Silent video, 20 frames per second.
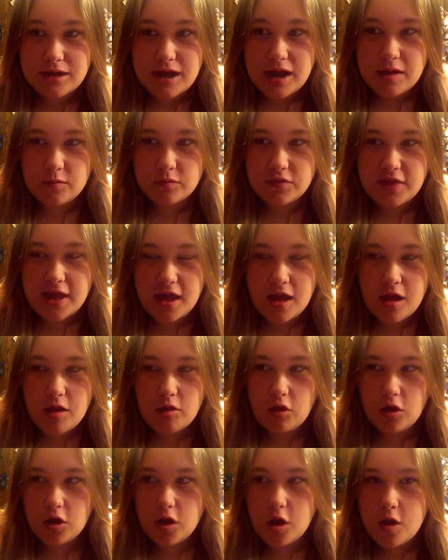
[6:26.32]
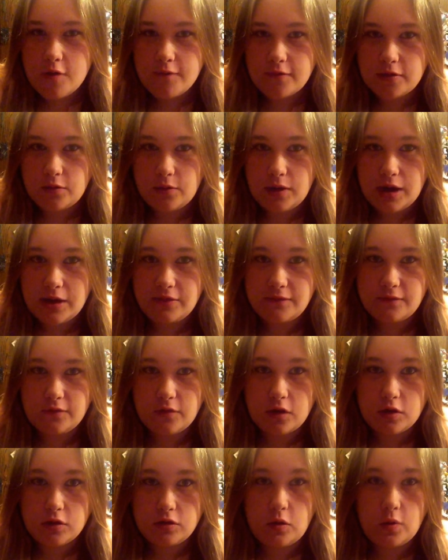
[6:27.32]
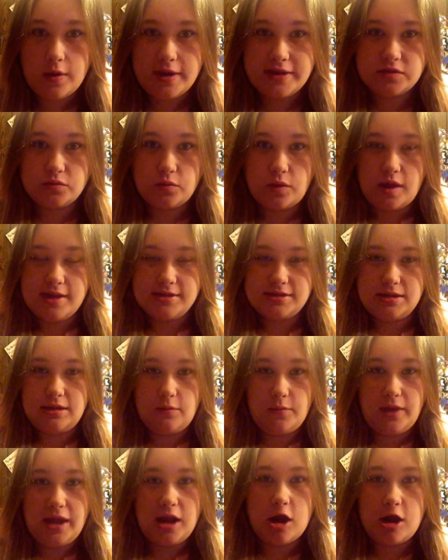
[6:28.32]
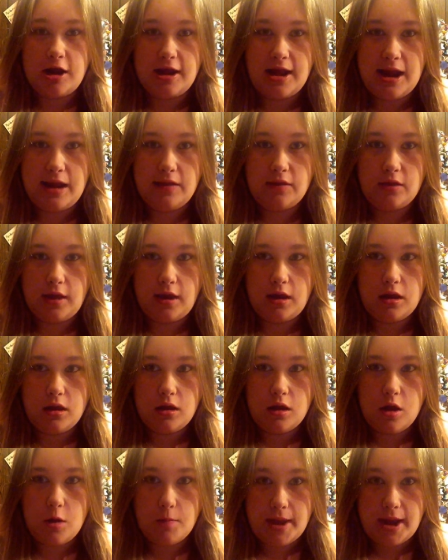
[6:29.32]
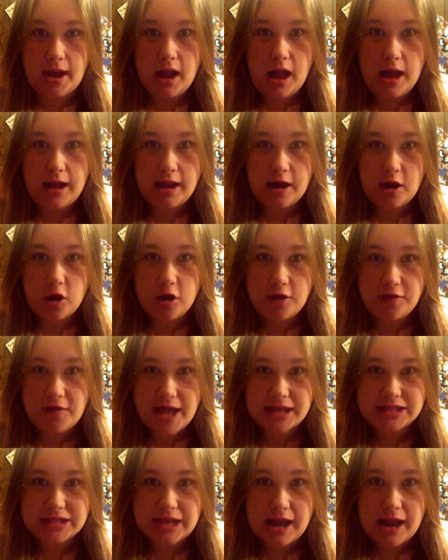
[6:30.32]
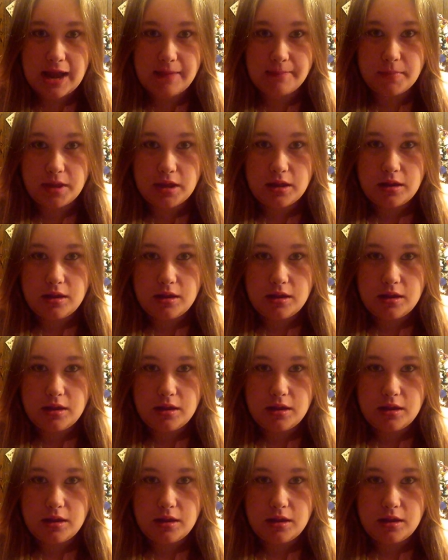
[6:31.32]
And they all look over to where the noise was, and then we hear it again. They're like, "Oh my god, I heard it that time."